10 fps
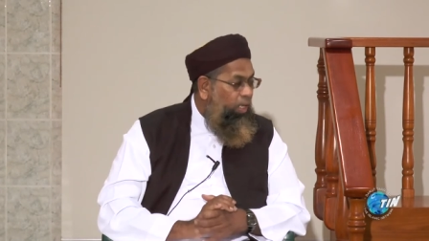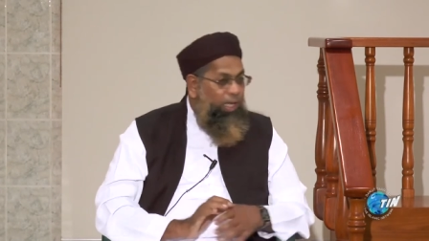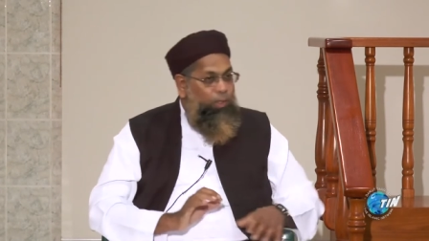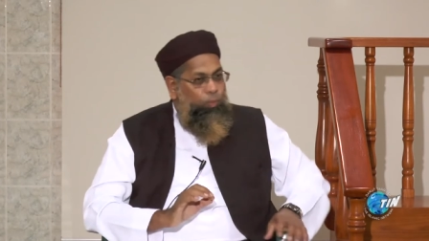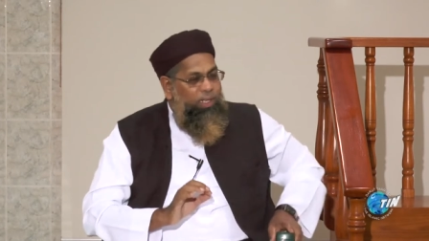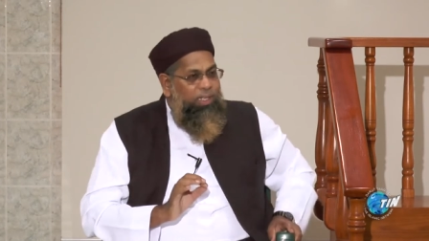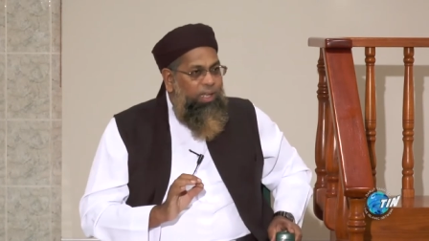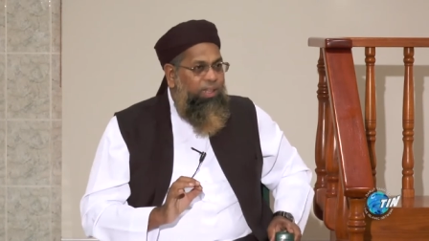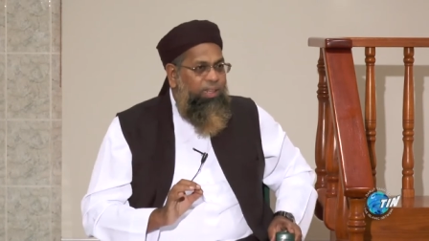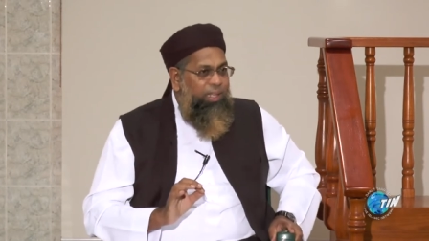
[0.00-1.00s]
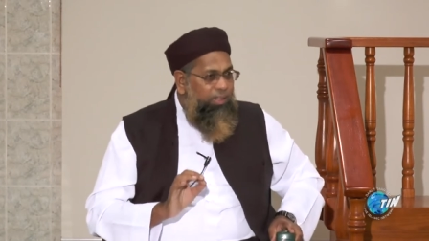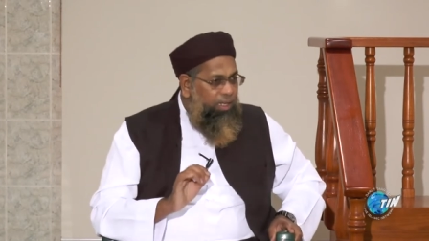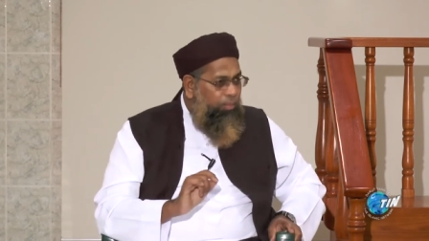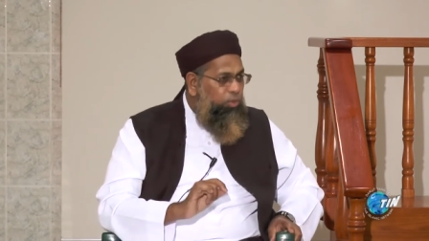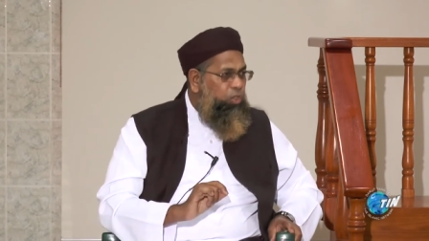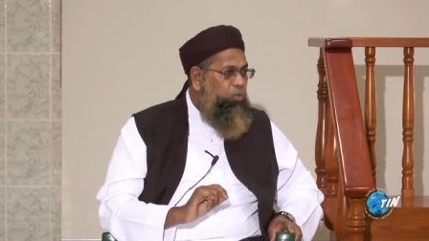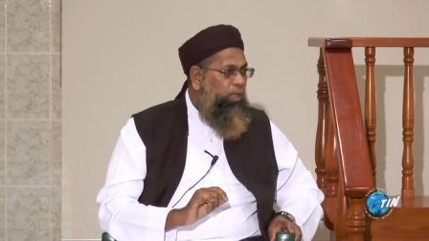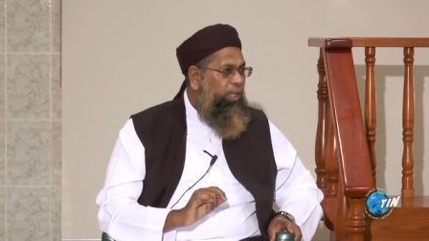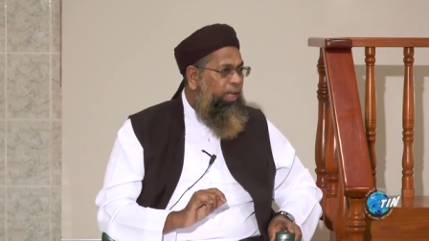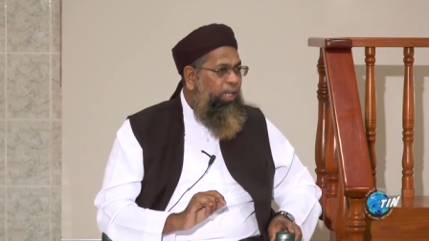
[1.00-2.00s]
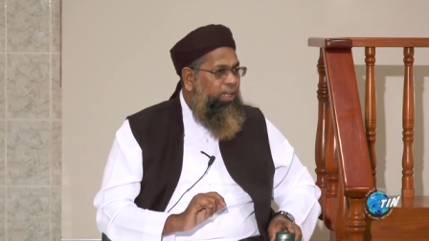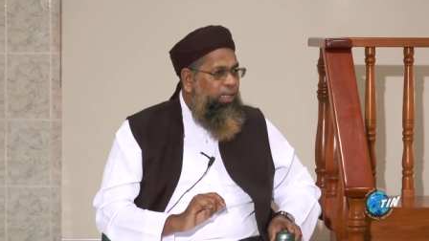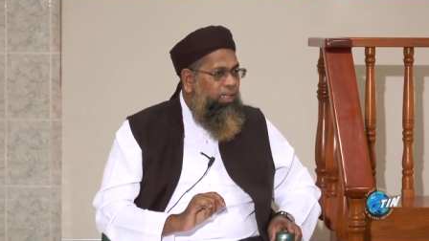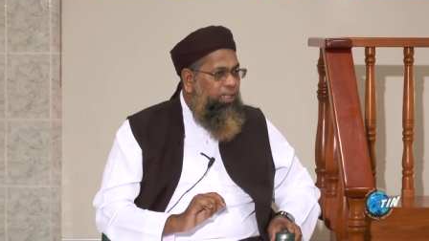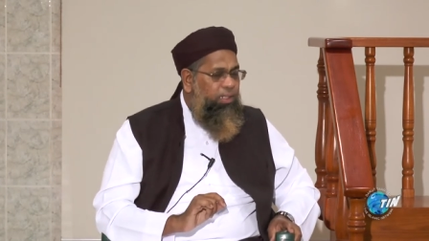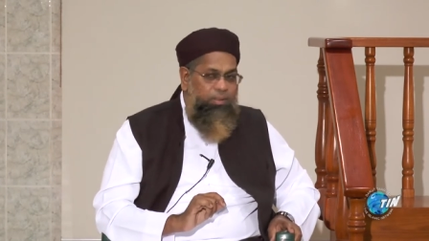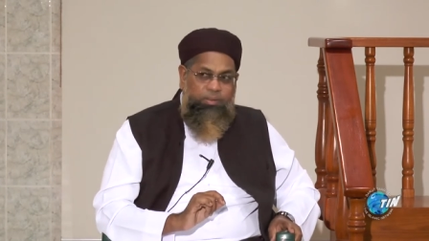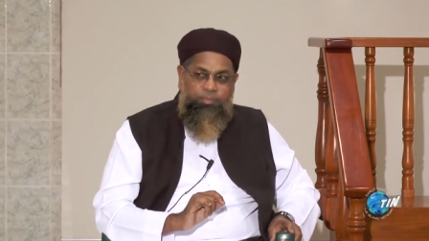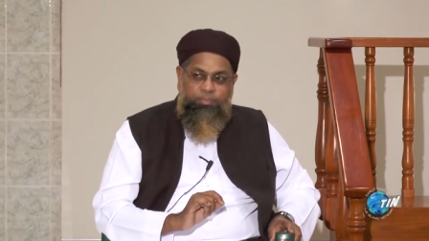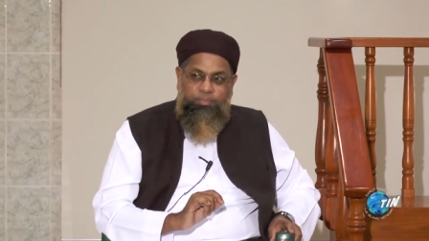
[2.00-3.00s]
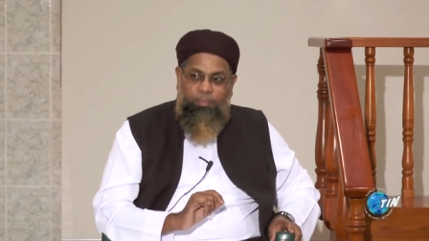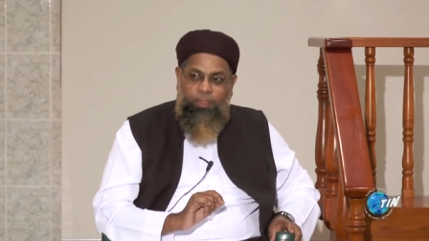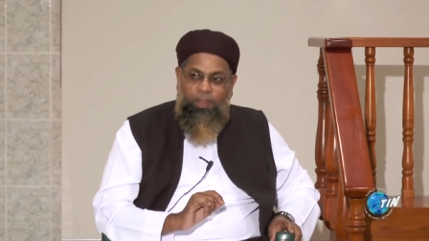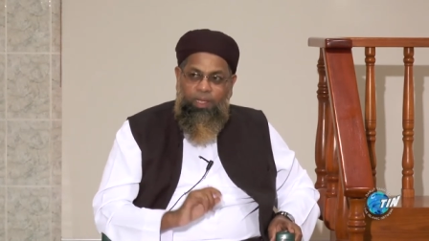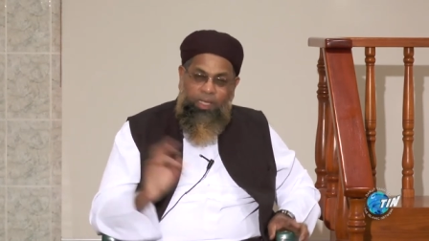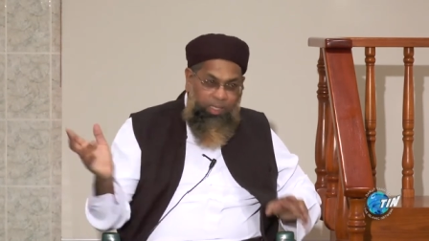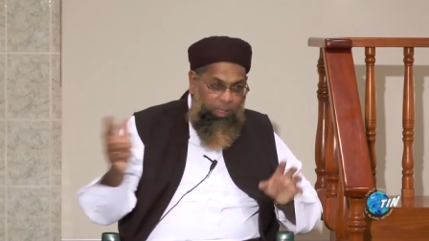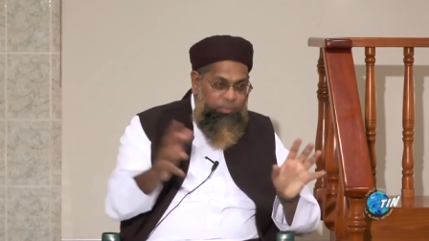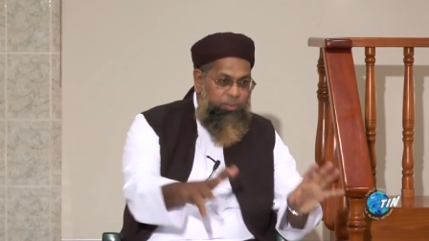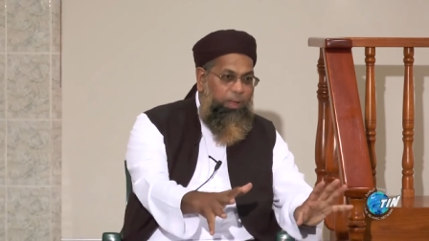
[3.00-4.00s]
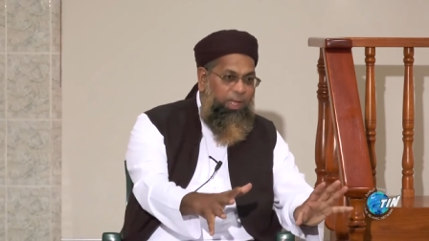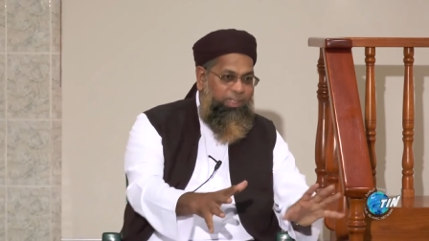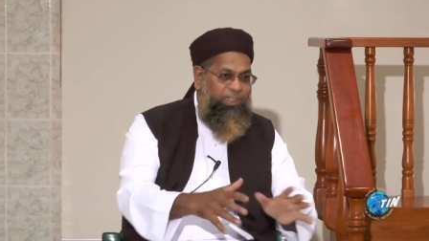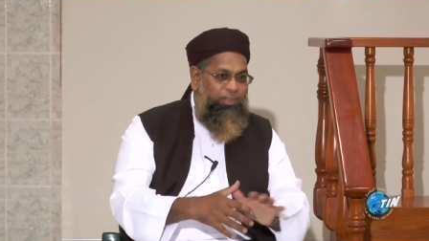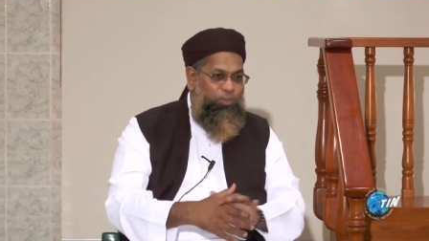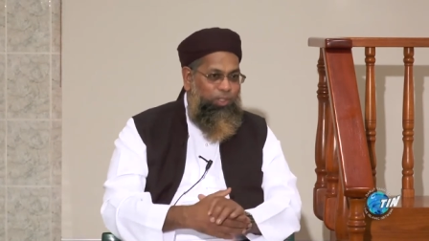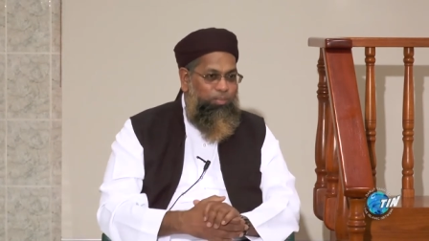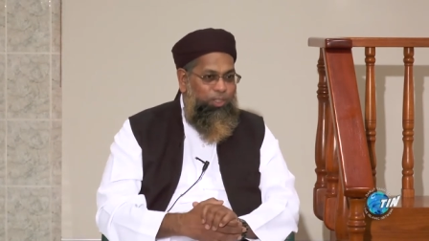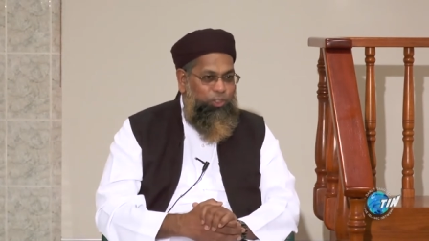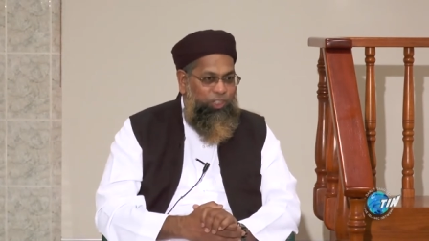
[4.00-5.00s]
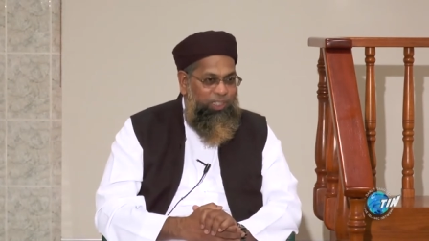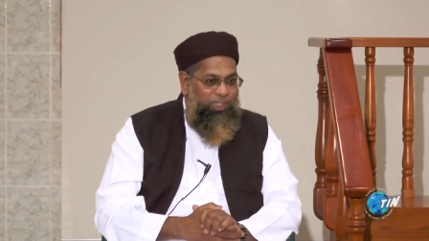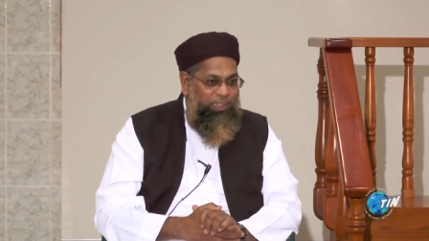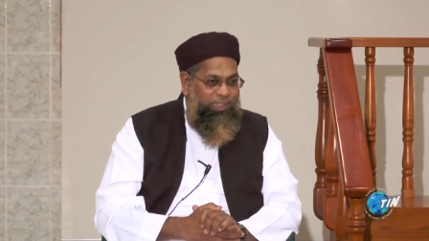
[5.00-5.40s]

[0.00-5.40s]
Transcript: And when the adhan comes to an end, he comes back to the masjid.